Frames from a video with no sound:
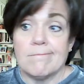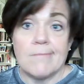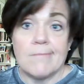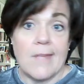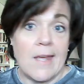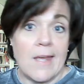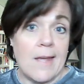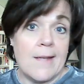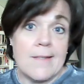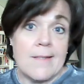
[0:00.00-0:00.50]

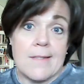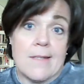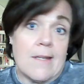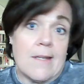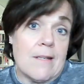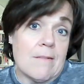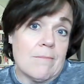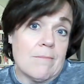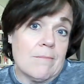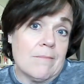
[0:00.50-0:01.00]

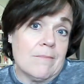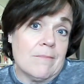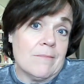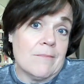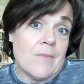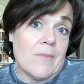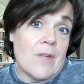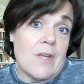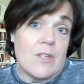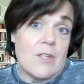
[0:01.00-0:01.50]
easy,
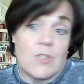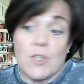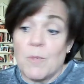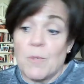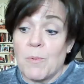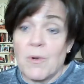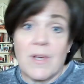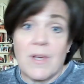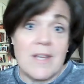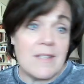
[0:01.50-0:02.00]

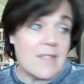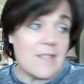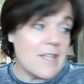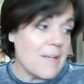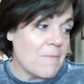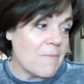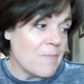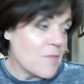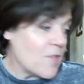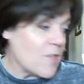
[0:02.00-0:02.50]
super
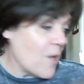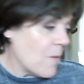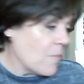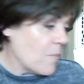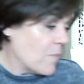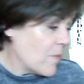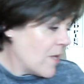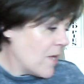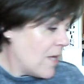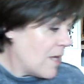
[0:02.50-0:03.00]
easy. So
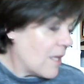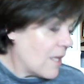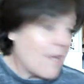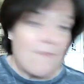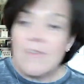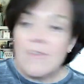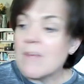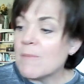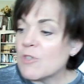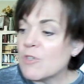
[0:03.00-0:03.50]

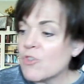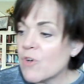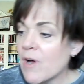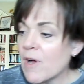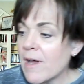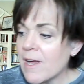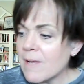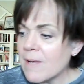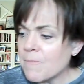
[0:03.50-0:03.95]
give them a try.